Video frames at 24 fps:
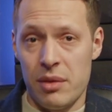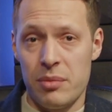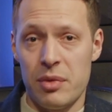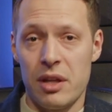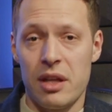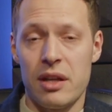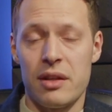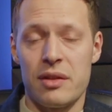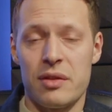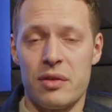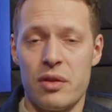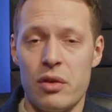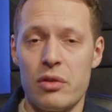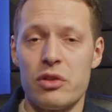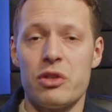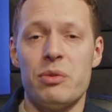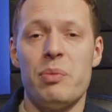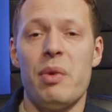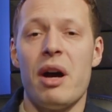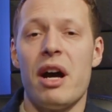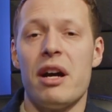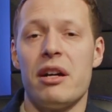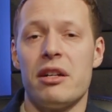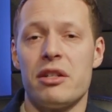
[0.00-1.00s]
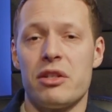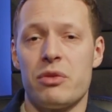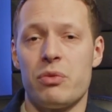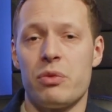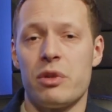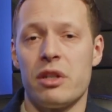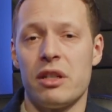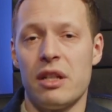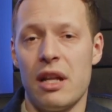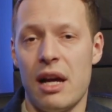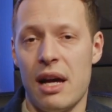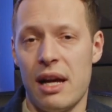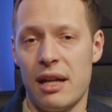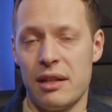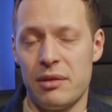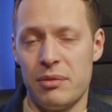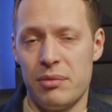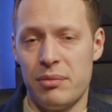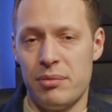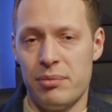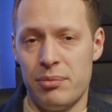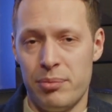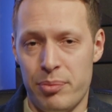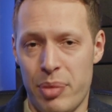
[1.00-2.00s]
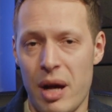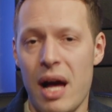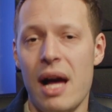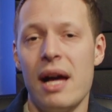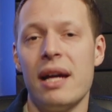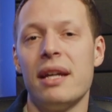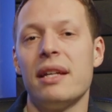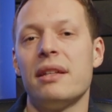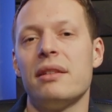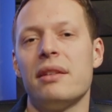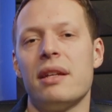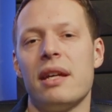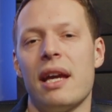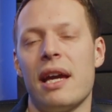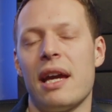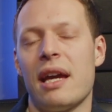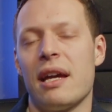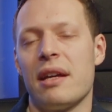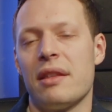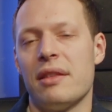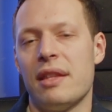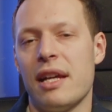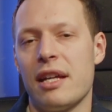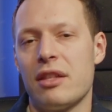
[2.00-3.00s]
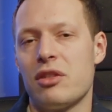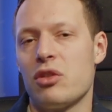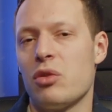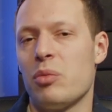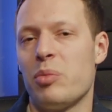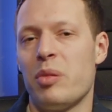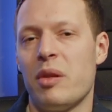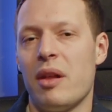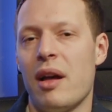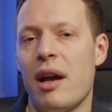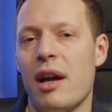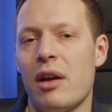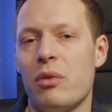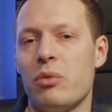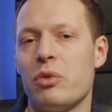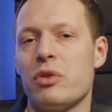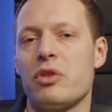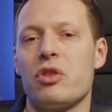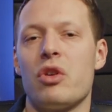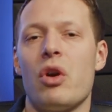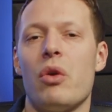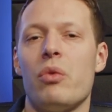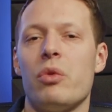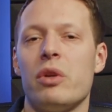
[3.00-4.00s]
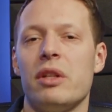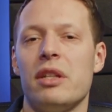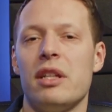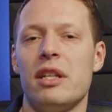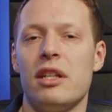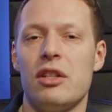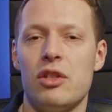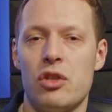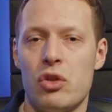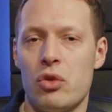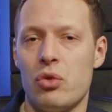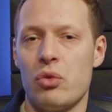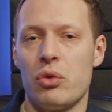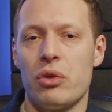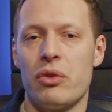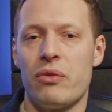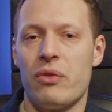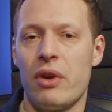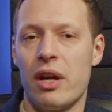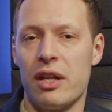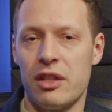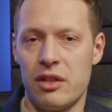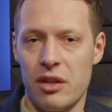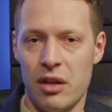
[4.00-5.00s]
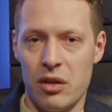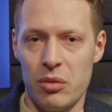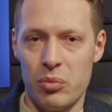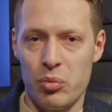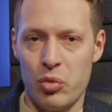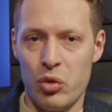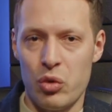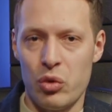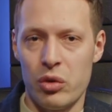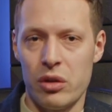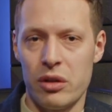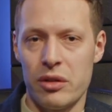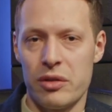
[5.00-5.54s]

Because those buyers were not buying, and that supply was going into the rental pool.